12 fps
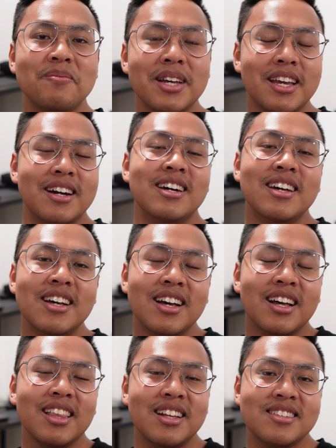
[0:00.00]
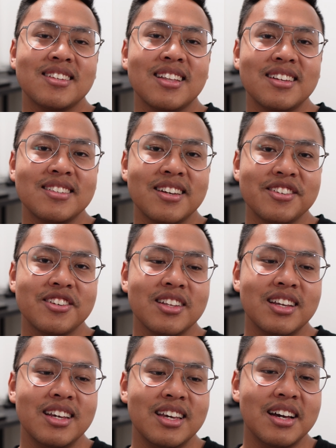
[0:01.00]
But yeah, let's
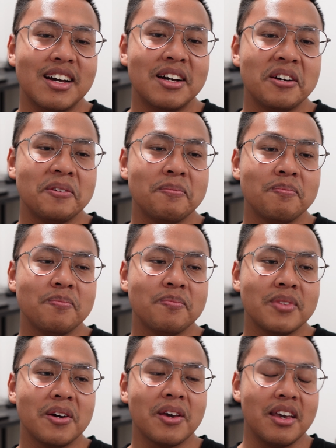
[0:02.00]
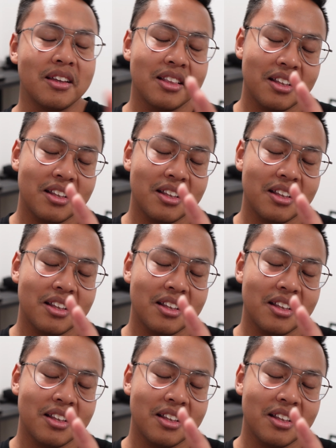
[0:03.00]
actually okay,